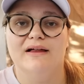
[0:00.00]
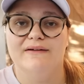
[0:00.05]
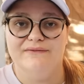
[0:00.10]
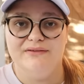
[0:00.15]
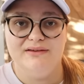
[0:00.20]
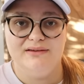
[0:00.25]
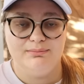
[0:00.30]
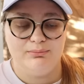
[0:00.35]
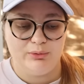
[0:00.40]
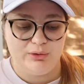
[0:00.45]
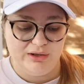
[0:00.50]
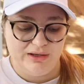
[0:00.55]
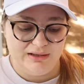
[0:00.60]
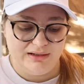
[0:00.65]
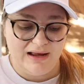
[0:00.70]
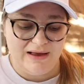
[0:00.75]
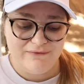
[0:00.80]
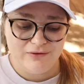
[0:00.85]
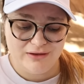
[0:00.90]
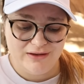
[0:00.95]
Love this
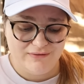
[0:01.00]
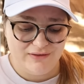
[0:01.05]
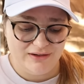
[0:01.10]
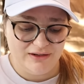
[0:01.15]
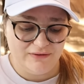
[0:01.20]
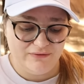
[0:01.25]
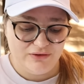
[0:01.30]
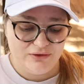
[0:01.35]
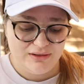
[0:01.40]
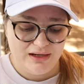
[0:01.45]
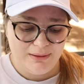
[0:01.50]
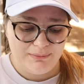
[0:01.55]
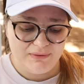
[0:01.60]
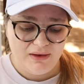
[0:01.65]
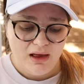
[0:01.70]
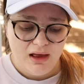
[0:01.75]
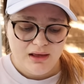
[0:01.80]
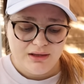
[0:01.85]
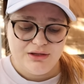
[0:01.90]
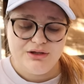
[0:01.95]
brand. I've only found it a few times.
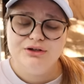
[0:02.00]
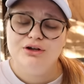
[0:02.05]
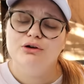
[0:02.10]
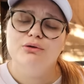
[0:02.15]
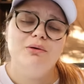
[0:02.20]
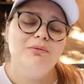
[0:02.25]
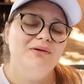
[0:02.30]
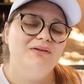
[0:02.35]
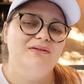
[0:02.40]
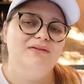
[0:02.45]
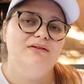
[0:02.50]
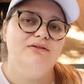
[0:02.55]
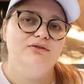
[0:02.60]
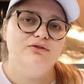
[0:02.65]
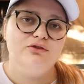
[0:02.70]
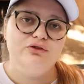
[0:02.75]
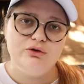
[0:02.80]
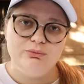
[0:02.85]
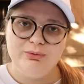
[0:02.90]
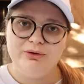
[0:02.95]
You know what was
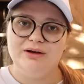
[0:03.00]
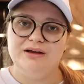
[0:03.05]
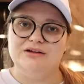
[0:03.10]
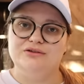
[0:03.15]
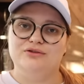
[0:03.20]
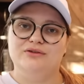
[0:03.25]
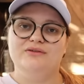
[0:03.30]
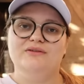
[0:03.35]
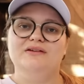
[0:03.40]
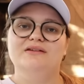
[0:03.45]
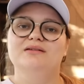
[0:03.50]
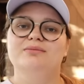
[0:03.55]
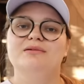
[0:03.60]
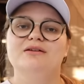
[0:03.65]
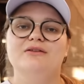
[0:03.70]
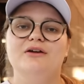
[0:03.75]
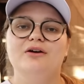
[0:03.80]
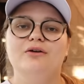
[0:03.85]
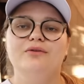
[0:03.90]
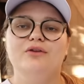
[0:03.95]
super interesting to
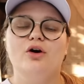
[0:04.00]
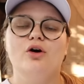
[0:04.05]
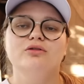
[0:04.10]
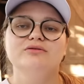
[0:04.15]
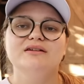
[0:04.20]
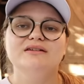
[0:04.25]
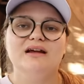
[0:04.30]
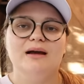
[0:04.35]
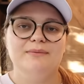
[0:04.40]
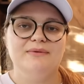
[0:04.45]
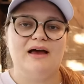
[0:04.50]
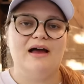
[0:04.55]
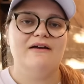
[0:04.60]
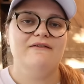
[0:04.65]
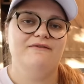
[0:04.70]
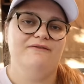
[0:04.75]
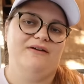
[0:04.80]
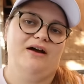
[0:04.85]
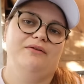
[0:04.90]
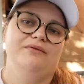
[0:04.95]
me though? The only times
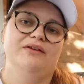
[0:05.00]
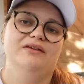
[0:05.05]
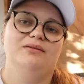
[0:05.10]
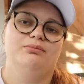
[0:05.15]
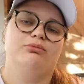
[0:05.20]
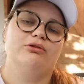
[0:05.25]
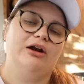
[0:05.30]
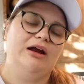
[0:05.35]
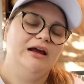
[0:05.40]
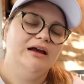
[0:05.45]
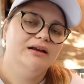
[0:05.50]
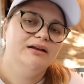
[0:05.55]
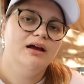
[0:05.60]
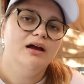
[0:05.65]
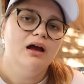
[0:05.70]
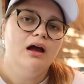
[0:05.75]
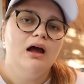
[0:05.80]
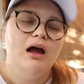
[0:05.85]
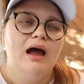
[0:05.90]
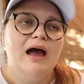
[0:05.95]
I've found this brand
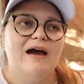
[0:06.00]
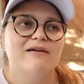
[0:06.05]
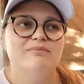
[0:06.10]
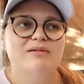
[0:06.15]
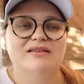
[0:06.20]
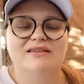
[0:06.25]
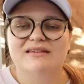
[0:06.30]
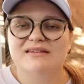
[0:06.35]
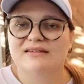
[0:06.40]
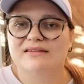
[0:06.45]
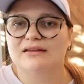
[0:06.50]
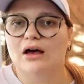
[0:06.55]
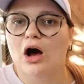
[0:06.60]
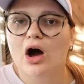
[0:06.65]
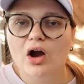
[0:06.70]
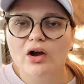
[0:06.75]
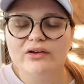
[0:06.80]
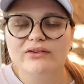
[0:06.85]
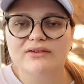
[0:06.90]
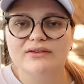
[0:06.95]
have been
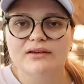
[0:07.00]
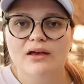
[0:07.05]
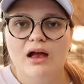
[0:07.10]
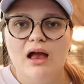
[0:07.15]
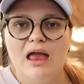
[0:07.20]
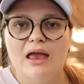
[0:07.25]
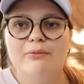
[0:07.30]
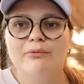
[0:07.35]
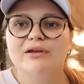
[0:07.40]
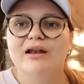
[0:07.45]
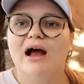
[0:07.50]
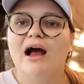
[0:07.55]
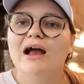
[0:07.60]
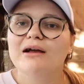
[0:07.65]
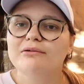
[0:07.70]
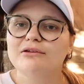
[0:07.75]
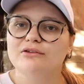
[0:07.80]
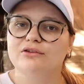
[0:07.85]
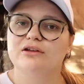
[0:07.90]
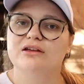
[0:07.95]
socks and when
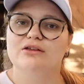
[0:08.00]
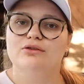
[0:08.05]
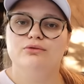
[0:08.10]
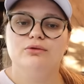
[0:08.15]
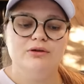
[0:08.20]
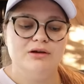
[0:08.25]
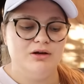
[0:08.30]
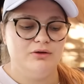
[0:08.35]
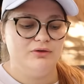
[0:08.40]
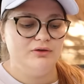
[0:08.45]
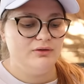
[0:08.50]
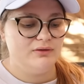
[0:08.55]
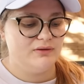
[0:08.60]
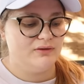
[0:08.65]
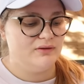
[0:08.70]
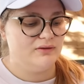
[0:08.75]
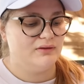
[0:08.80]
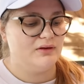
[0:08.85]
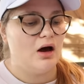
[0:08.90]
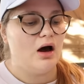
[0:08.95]
I was looking through here, their
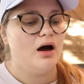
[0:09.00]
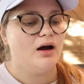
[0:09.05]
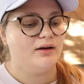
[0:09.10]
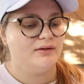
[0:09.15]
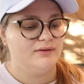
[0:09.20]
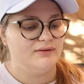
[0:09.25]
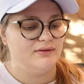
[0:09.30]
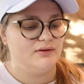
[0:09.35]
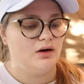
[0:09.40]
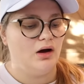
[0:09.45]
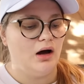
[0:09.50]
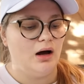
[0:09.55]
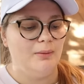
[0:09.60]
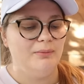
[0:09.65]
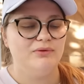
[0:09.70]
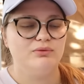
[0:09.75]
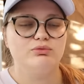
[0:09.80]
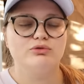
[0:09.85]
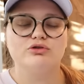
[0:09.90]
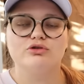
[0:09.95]
socks
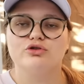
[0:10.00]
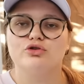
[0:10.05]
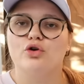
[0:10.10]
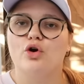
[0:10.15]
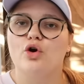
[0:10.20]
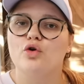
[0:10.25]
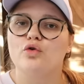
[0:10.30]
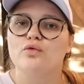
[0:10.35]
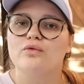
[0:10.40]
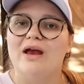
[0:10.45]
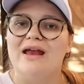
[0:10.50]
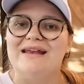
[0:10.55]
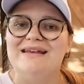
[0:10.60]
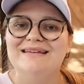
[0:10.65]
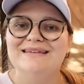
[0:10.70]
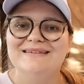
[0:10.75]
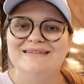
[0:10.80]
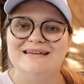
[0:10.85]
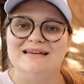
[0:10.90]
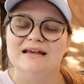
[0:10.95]
comps were
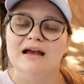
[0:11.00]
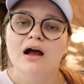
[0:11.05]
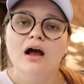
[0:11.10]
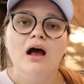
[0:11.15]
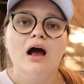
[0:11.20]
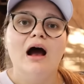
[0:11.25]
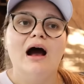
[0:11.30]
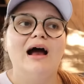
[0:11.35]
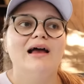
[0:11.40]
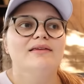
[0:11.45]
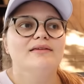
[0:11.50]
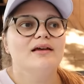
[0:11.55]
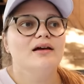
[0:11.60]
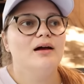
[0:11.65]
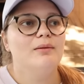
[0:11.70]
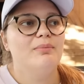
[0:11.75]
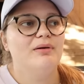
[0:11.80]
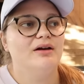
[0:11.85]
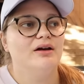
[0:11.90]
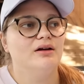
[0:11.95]
crazy. I
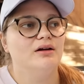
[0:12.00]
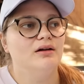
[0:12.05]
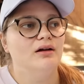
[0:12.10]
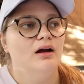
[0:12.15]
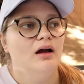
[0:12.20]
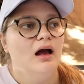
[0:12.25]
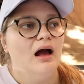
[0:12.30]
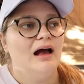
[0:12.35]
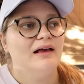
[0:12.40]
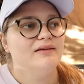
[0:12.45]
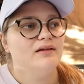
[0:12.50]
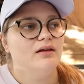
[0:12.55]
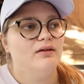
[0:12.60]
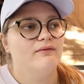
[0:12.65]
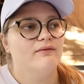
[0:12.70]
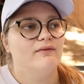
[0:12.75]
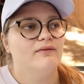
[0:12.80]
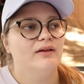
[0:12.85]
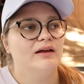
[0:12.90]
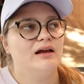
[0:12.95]
saw a pair, I saw
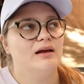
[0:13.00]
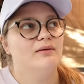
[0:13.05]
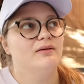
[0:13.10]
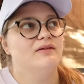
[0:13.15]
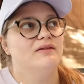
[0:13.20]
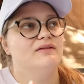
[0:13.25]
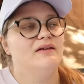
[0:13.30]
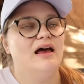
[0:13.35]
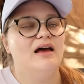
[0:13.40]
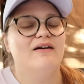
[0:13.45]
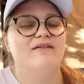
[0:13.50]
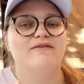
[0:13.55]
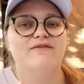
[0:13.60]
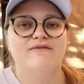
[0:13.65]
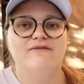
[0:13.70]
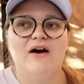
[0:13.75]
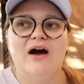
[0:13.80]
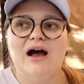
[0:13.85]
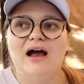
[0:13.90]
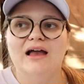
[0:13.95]
like a set of
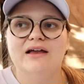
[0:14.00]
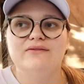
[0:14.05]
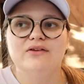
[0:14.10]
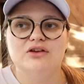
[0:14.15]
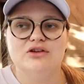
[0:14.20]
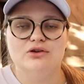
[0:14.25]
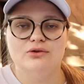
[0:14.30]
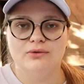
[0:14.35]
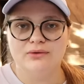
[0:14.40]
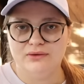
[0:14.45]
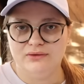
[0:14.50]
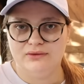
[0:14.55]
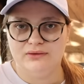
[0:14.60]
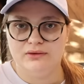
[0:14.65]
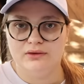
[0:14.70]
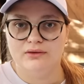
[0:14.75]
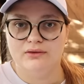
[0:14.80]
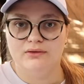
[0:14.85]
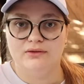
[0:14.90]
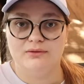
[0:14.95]
five use
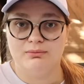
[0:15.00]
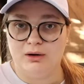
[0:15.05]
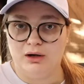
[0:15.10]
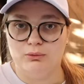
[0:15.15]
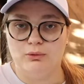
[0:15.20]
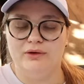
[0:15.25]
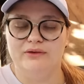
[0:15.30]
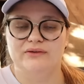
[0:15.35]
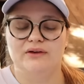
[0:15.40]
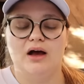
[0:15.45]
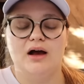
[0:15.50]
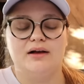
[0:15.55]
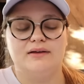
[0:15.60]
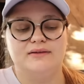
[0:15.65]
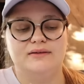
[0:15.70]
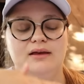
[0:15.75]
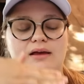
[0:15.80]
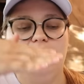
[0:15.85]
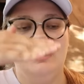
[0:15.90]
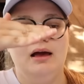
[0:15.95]
Smartwool
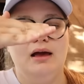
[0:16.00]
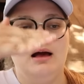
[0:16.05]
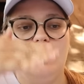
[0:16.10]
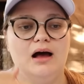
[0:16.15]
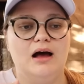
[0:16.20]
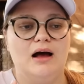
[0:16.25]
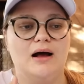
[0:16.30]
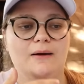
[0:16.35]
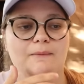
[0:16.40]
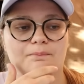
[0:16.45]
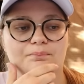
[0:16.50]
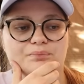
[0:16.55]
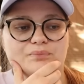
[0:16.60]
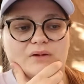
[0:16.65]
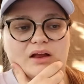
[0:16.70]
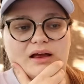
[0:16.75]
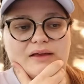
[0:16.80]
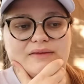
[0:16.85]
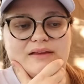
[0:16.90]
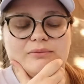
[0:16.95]
socks. Um,
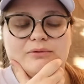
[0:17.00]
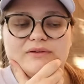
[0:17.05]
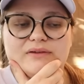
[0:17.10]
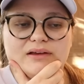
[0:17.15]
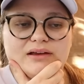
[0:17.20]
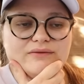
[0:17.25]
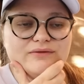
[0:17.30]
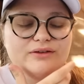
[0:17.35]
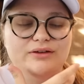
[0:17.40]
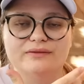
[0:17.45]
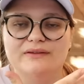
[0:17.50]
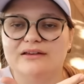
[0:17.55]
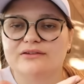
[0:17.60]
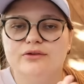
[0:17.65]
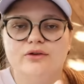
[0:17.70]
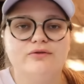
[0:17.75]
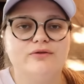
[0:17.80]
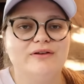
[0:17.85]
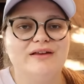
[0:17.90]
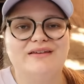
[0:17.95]
and they were selling for, they
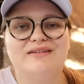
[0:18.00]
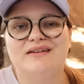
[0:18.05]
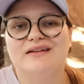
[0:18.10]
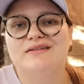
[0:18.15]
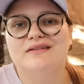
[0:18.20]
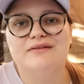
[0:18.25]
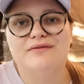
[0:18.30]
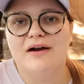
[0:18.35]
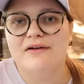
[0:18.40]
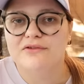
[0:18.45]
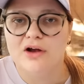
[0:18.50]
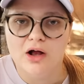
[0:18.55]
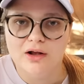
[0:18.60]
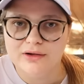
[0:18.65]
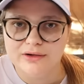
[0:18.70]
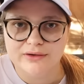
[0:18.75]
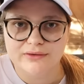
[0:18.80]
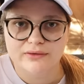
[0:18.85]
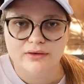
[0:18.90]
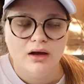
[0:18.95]
sold for like
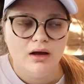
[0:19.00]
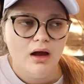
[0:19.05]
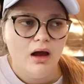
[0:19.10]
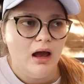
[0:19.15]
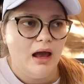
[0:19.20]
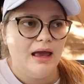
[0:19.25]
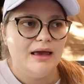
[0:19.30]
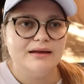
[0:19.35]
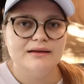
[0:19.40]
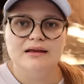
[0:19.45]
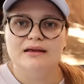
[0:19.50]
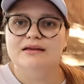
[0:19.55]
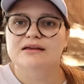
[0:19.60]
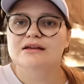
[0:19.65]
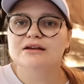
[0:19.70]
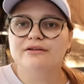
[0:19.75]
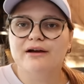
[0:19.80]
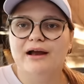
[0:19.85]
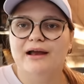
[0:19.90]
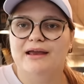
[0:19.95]
$65. And
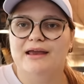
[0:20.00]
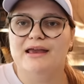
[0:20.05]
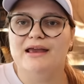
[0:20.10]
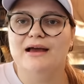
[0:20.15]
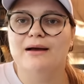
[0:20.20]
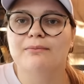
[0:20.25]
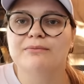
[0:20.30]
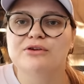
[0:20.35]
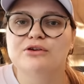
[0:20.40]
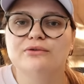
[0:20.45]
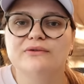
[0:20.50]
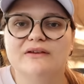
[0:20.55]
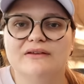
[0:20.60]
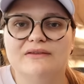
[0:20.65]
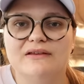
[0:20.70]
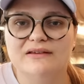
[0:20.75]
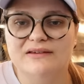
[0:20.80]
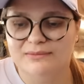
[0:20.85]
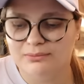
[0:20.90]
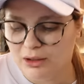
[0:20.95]
here I am
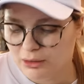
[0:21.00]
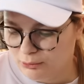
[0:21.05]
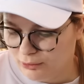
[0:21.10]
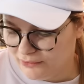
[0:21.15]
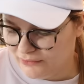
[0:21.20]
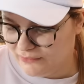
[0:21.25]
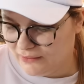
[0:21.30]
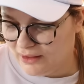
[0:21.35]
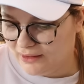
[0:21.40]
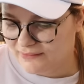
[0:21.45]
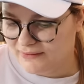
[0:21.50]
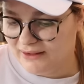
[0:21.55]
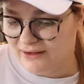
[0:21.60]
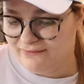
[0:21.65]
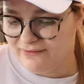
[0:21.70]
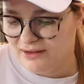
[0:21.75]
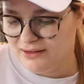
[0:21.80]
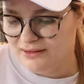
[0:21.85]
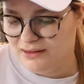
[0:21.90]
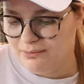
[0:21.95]
using these Smartwool socks that I
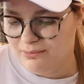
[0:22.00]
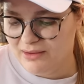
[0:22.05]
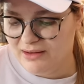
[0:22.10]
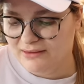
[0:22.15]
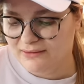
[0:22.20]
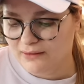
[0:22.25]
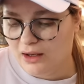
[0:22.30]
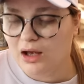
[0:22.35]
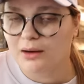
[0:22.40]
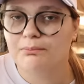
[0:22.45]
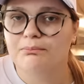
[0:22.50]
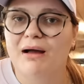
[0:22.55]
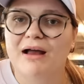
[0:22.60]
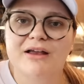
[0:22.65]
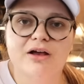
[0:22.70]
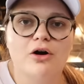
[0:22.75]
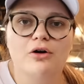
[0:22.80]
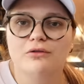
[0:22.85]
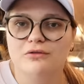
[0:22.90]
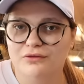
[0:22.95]
found in the bins on
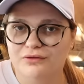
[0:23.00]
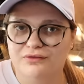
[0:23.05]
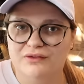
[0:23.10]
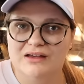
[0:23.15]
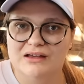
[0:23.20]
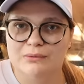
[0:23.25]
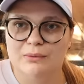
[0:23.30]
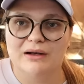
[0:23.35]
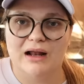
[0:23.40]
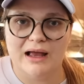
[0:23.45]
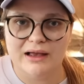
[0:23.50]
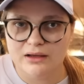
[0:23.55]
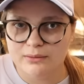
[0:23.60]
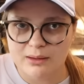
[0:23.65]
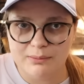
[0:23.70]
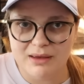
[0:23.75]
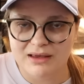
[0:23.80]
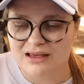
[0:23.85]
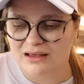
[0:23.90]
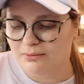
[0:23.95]
my own feet when I could
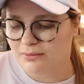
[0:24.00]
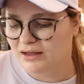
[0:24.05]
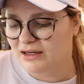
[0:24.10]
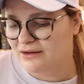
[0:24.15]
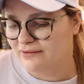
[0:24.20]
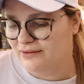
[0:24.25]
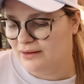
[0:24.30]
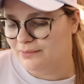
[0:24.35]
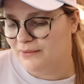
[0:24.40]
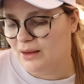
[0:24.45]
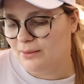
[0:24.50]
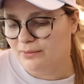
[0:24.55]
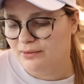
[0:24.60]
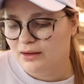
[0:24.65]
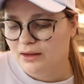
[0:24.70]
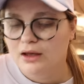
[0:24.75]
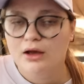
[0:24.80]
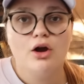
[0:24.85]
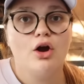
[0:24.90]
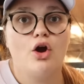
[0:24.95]
be making money from them.
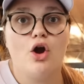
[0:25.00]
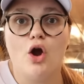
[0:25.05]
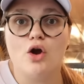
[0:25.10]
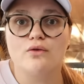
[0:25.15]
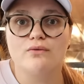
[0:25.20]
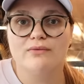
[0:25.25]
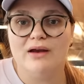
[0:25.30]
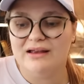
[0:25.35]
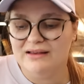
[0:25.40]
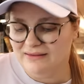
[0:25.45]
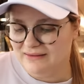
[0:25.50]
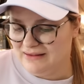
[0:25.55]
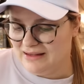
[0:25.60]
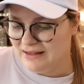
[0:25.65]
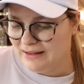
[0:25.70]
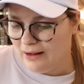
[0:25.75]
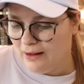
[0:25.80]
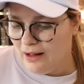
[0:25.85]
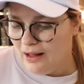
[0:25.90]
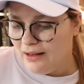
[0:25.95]

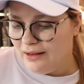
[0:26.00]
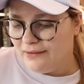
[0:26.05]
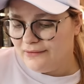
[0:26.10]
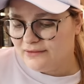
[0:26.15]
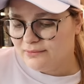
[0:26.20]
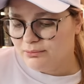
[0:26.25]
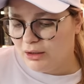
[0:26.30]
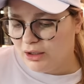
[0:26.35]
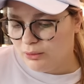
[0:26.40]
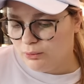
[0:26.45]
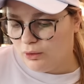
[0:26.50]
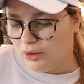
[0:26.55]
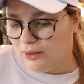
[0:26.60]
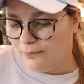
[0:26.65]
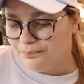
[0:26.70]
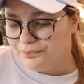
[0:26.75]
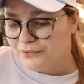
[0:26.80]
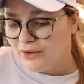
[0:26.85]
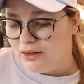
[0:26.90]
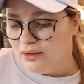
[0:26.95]
Crazy. Smartwool,